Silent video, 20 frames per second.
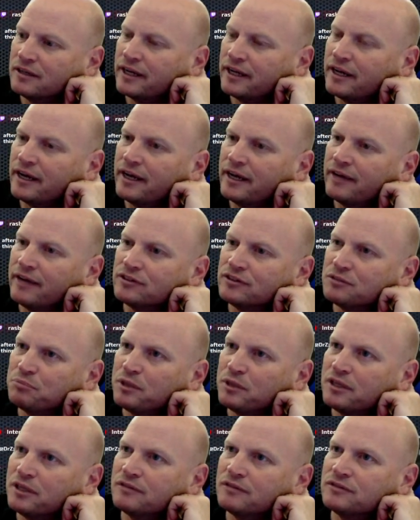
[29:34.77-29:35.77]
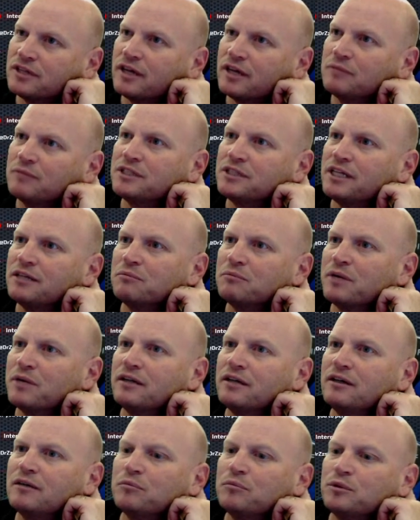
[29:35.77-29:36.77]
I, I haven't spent enough time setting
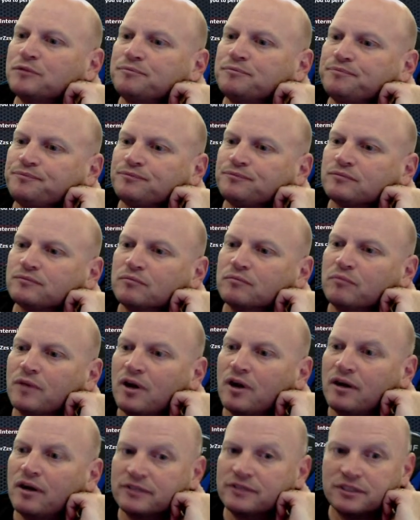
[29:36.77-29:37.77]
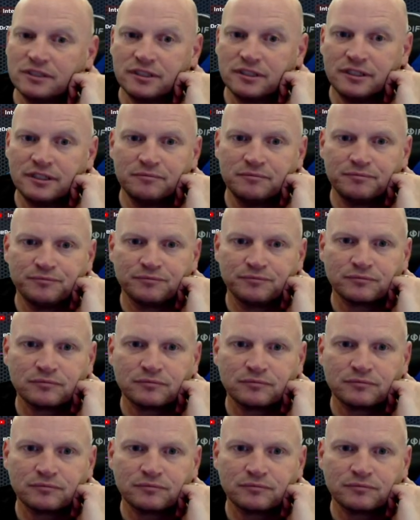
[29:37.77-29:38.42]
mine up obviously.